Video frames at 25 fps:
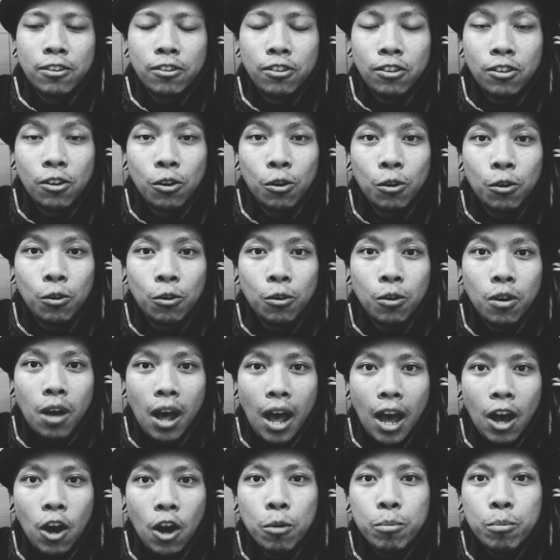So
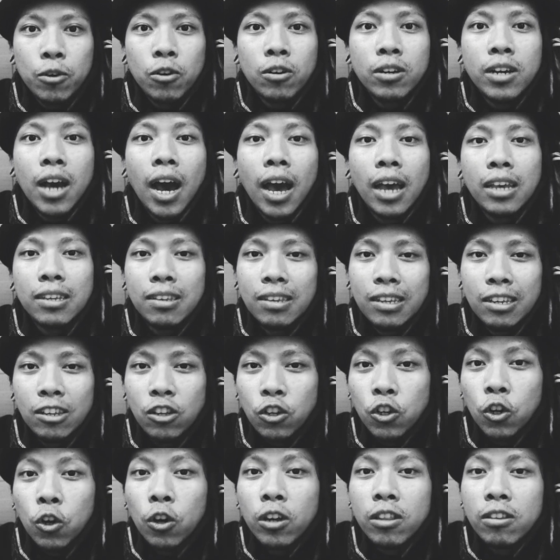I hope you guys
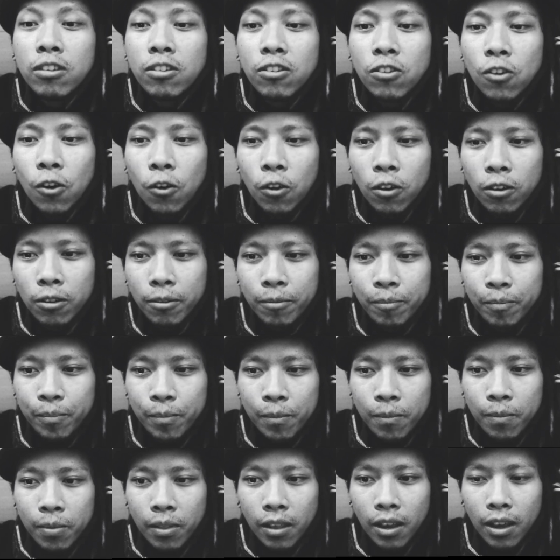enjoy the song
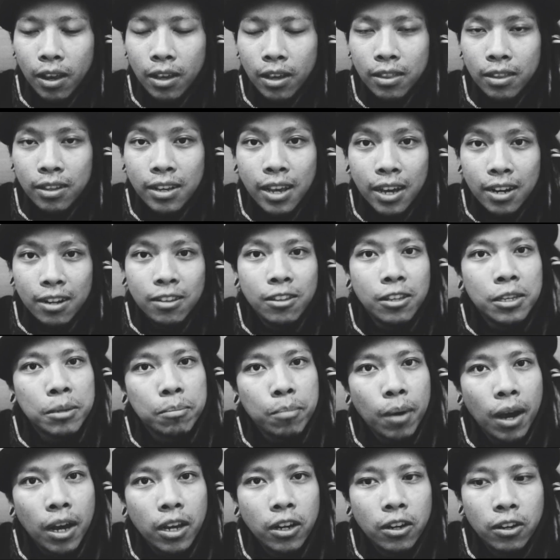and get
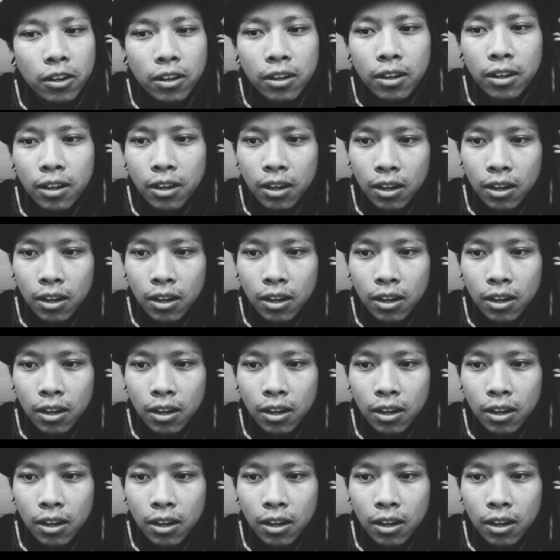inspired.